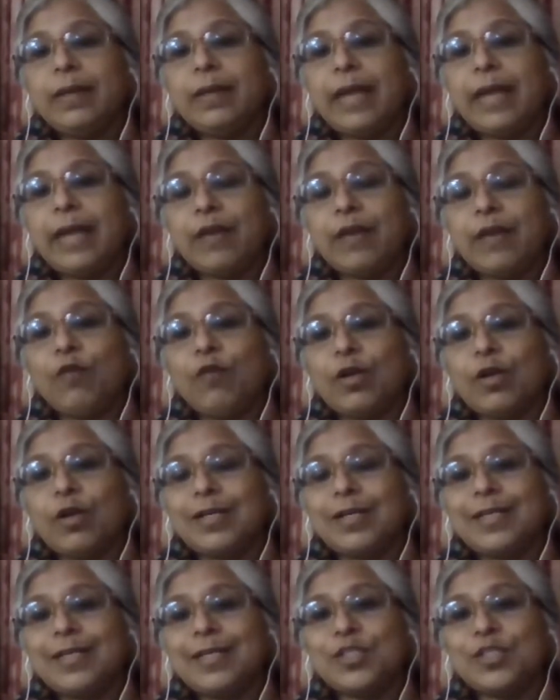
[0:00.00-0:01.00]

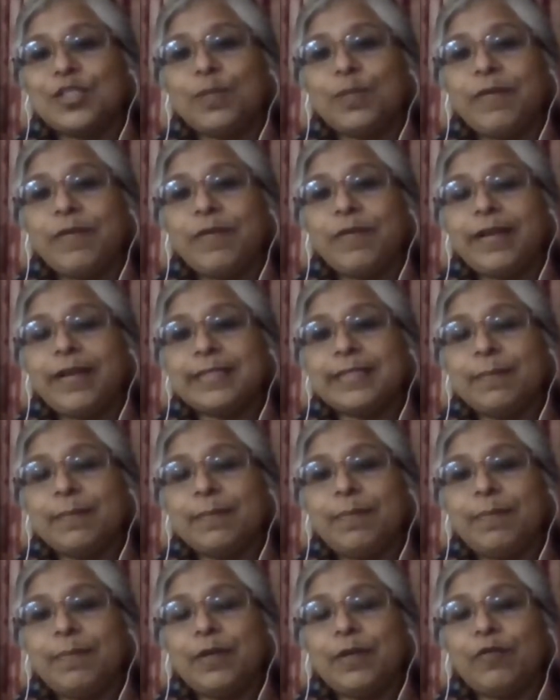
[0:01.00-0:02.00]
cakewalk. It should be very
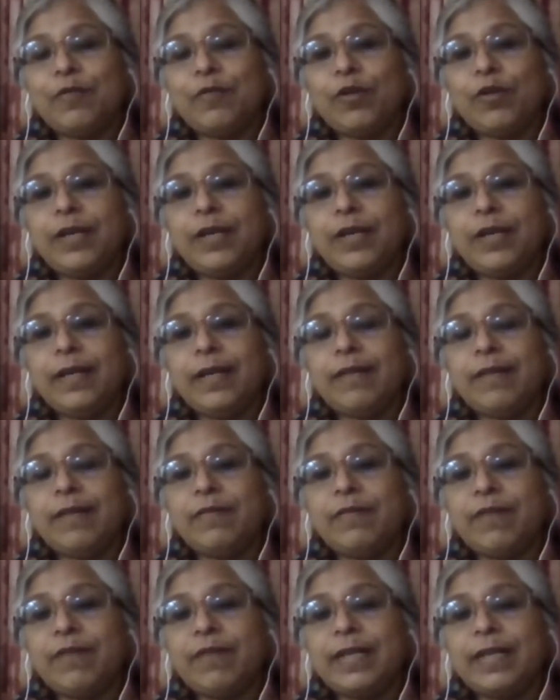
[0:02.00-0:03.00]
simple. You've already
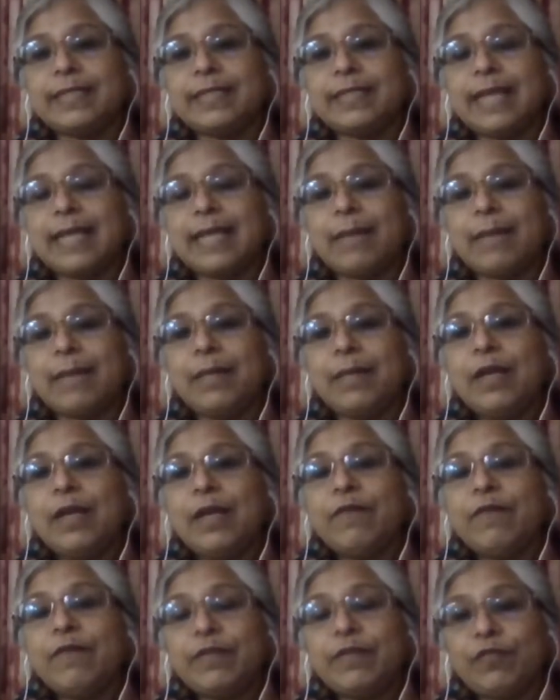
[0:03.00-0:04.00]
given one exam
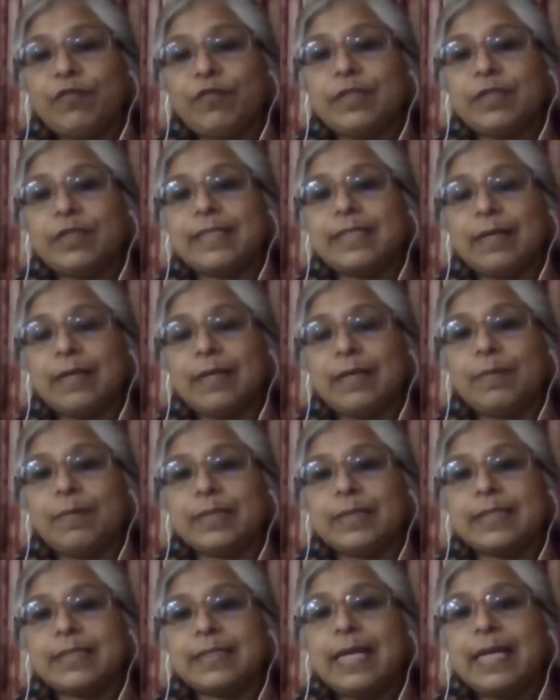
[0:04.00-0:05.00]
with full
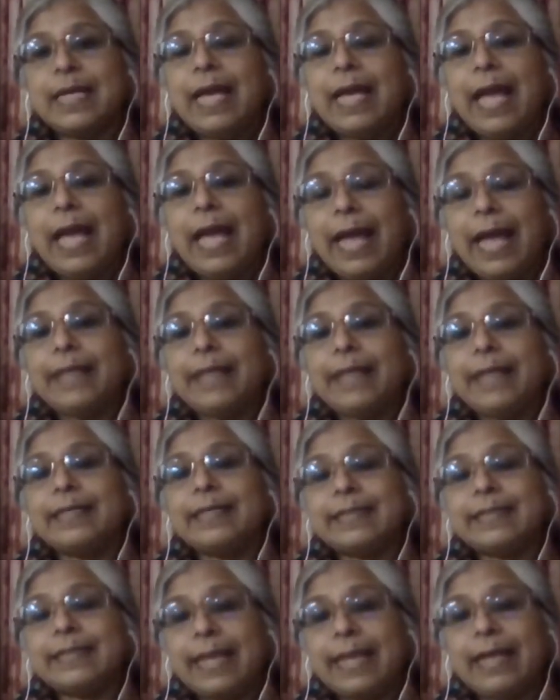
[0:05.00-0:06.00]
syllabus. And
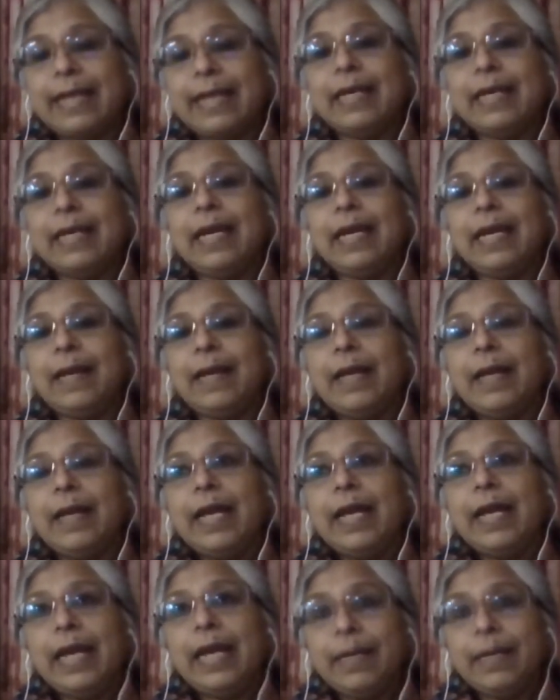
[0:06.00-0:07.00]
secondly,
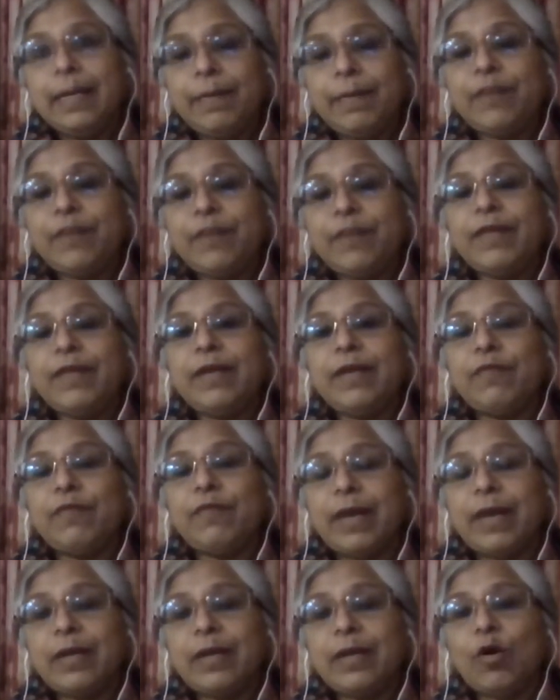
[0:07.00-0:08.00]
in between,
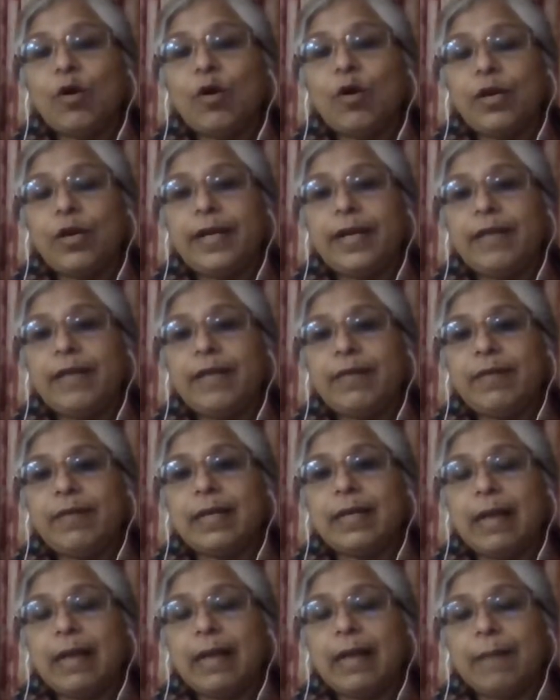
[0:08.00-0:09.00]
one holiday
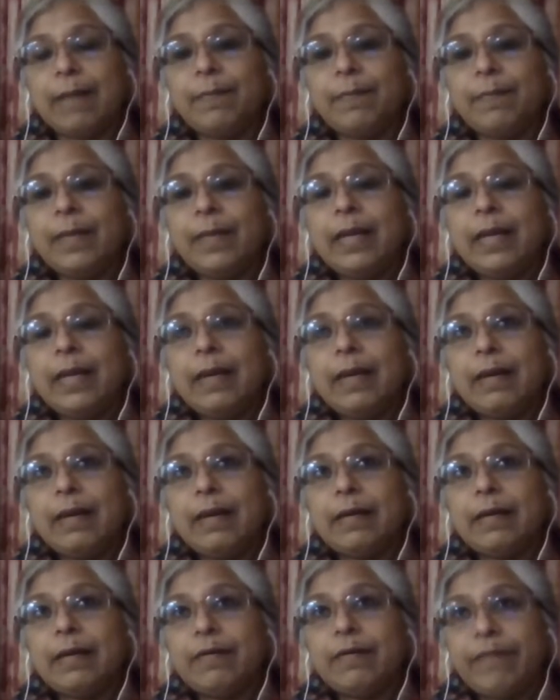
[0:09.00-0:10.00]
will come
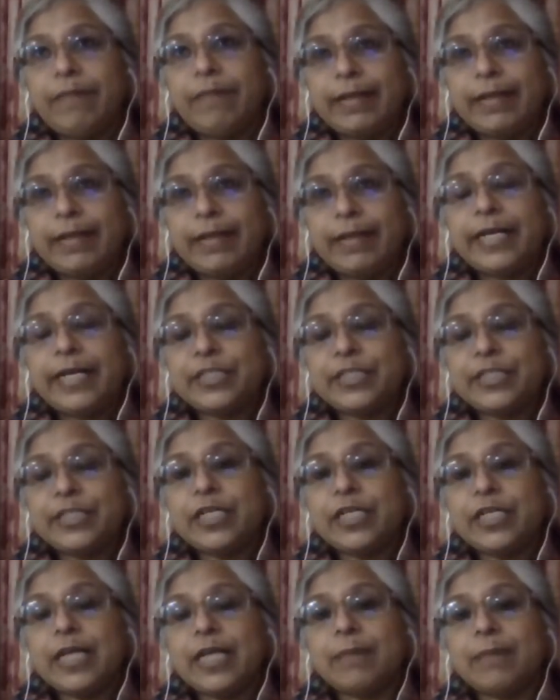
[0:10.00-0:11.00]
when the date
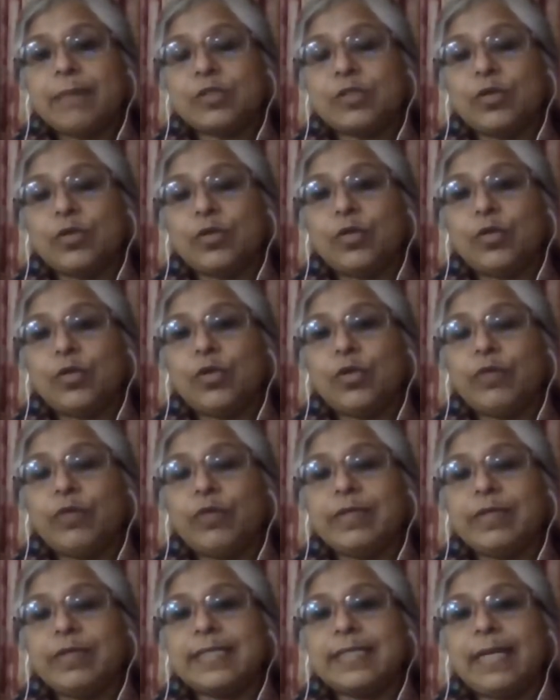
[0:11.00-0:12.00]
sheet comes to you. You
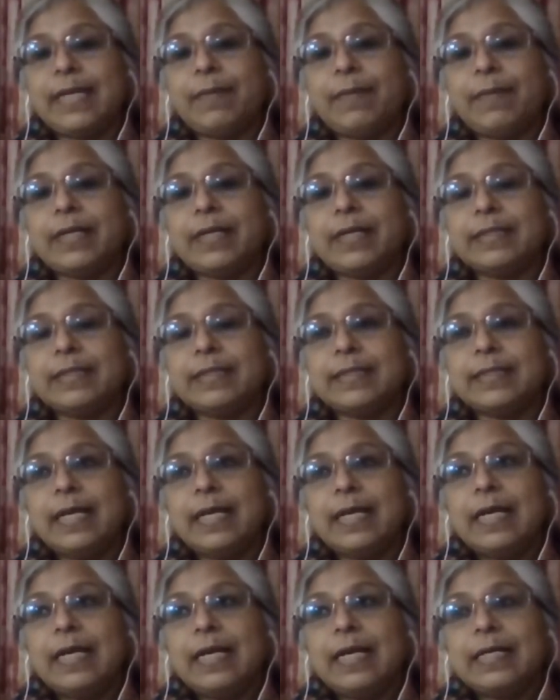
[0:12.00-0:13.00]
will see, because
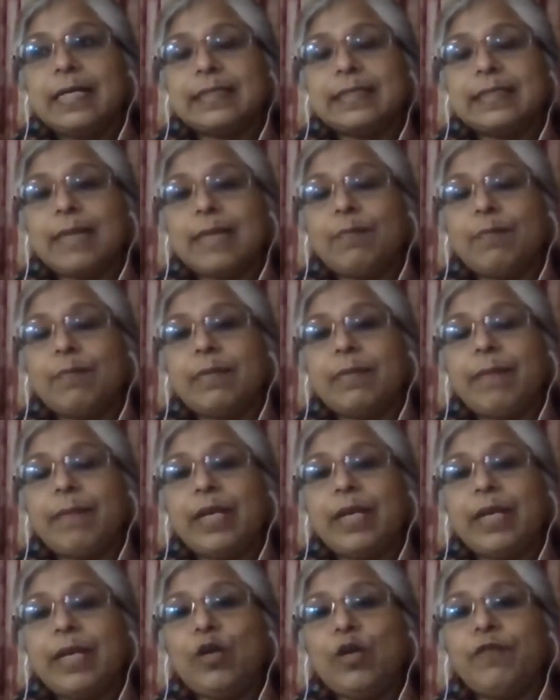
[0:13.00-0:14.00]

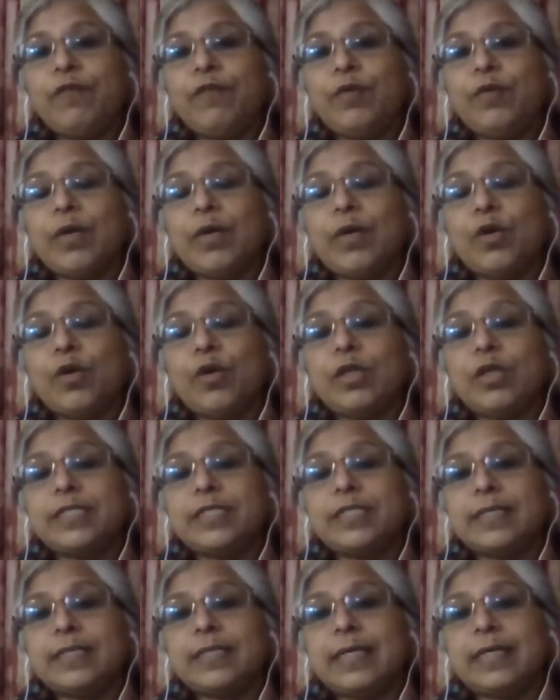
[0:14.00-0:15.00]
many of you are
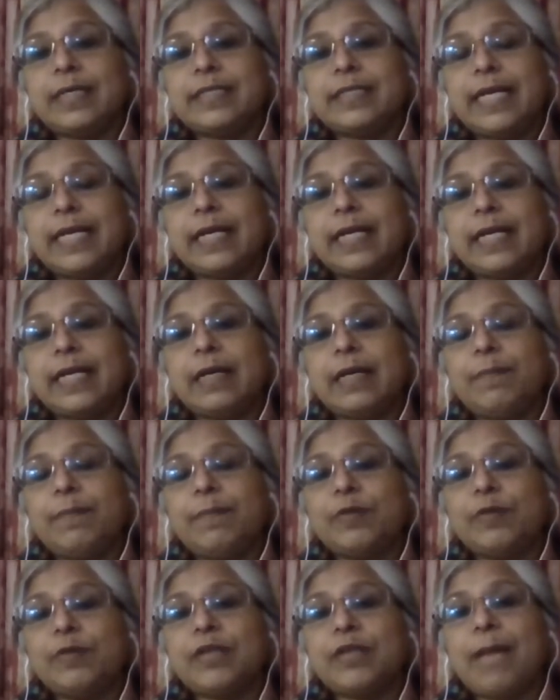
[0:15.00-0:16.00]
not taking
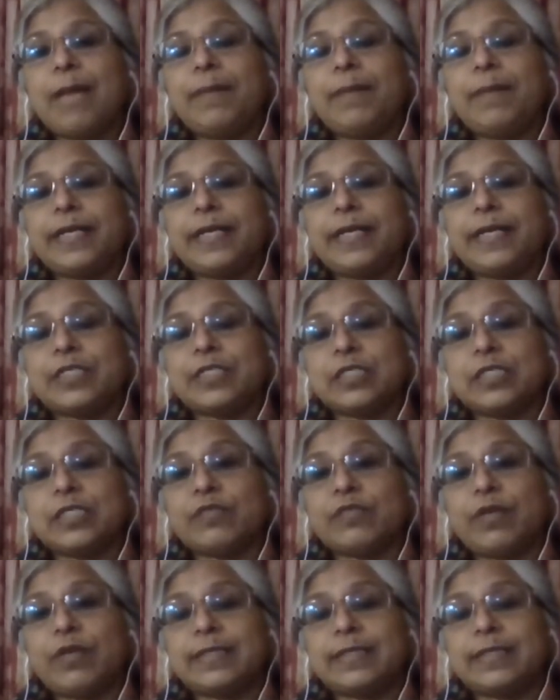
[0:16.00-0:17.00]
computer
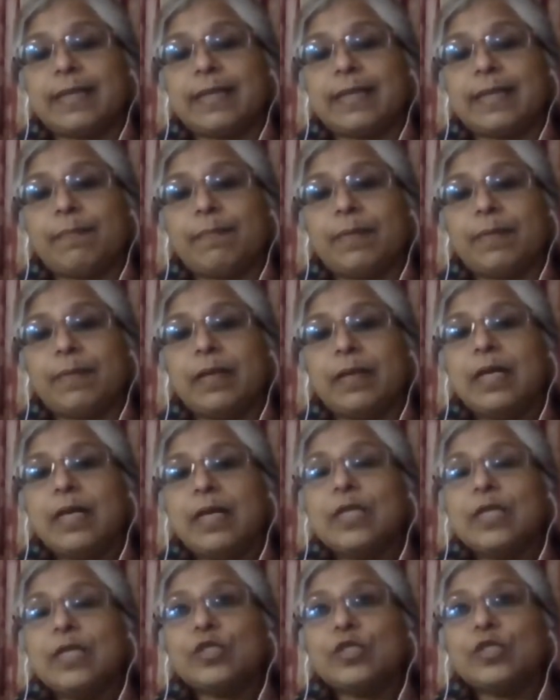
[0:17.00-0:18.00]
applications, for example.
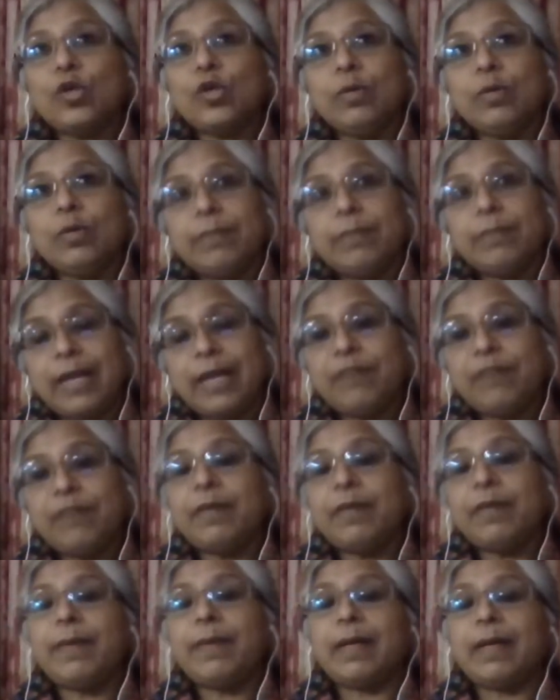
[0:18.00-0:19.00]
So that
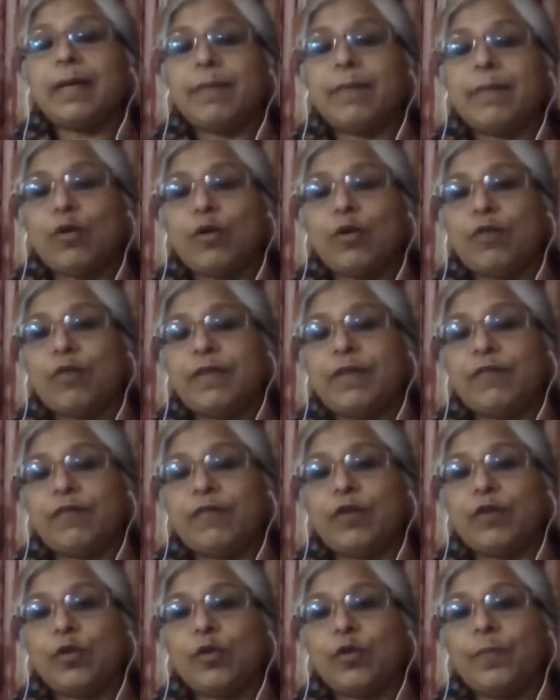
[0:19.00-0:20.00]
will become an off day
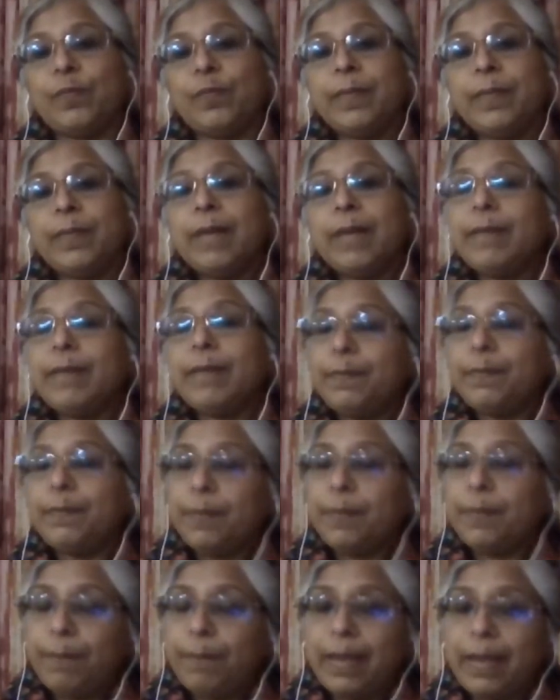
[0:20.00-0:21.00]
for you. But
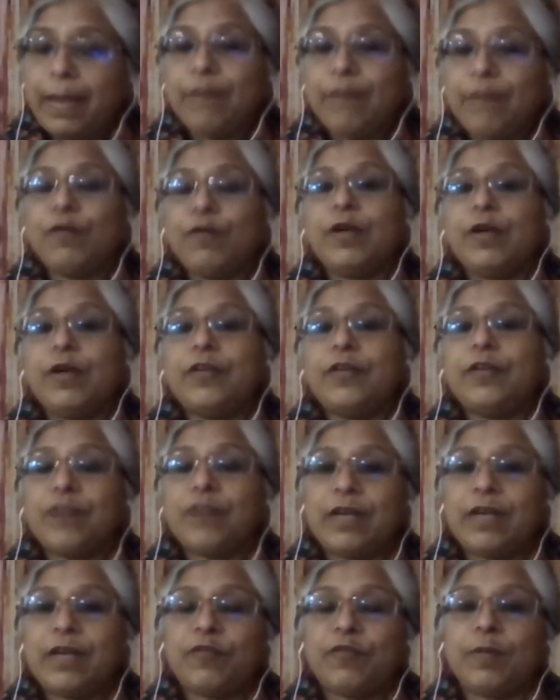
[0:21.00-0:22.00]
prepare for it
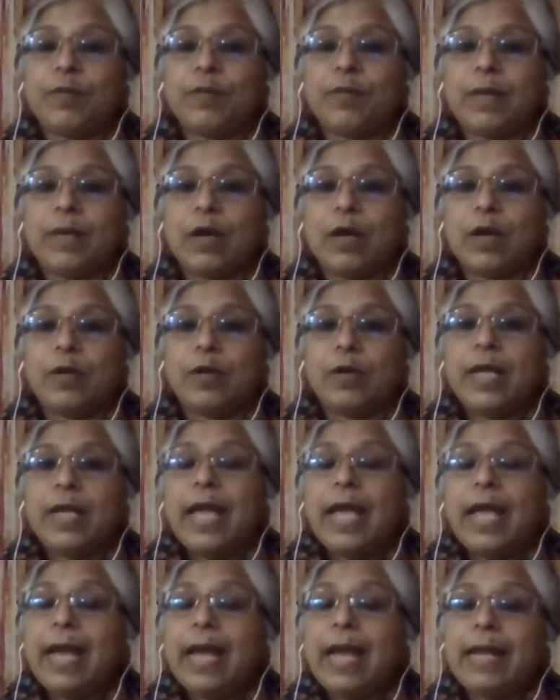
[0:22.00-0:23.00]
right from now.
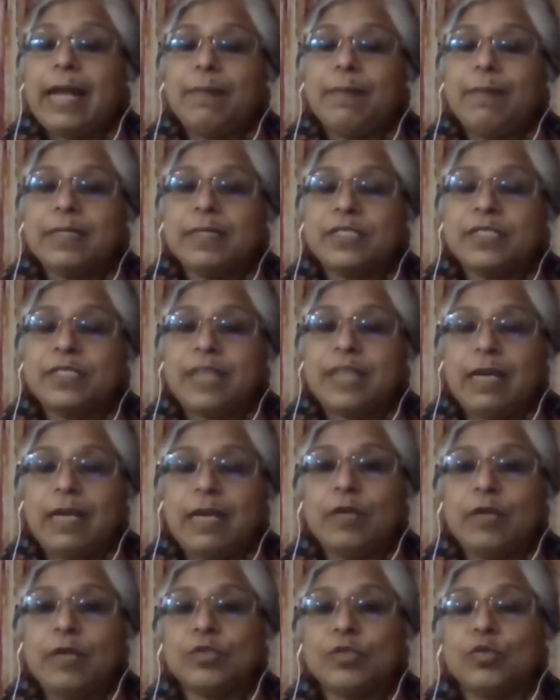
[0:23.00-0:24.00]
And I must tell
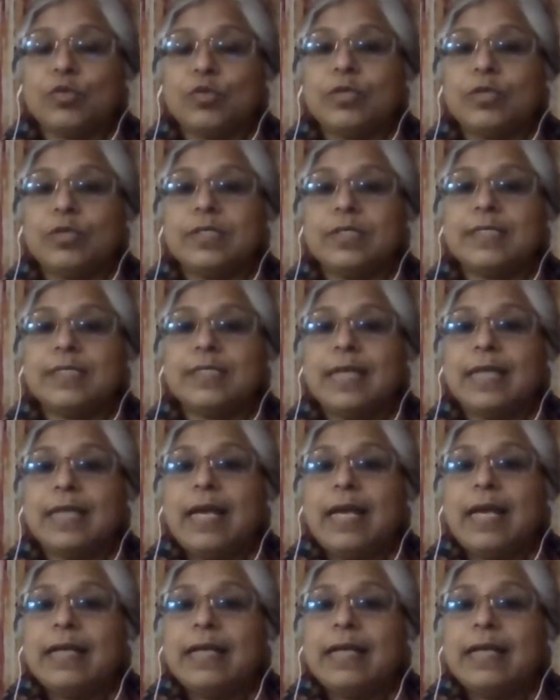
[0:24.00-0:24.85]
you, students,